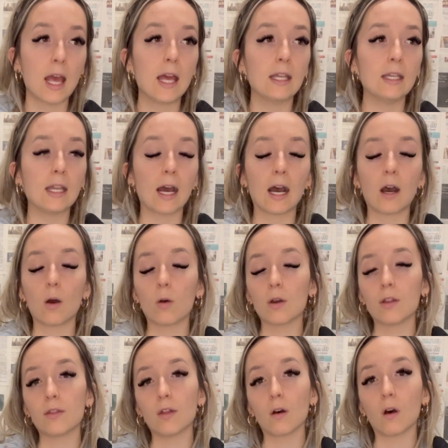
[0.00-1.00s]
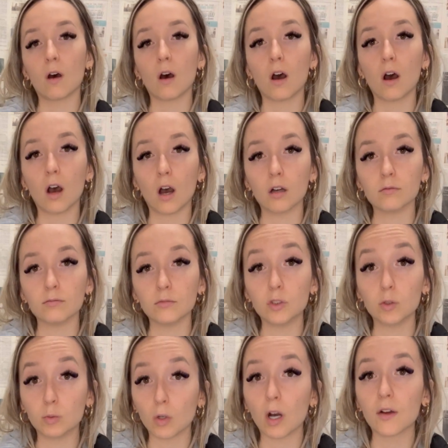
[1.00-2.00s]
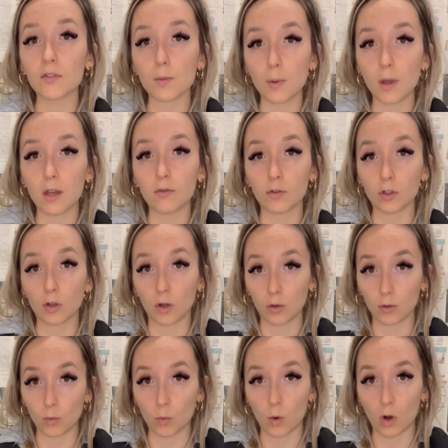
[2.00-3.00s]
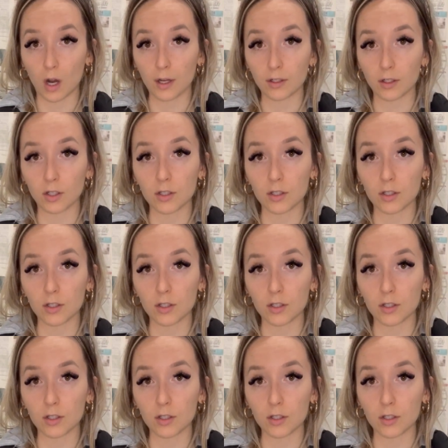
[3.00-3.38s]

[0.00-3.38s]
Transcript: Now, you will have to pay for your own water.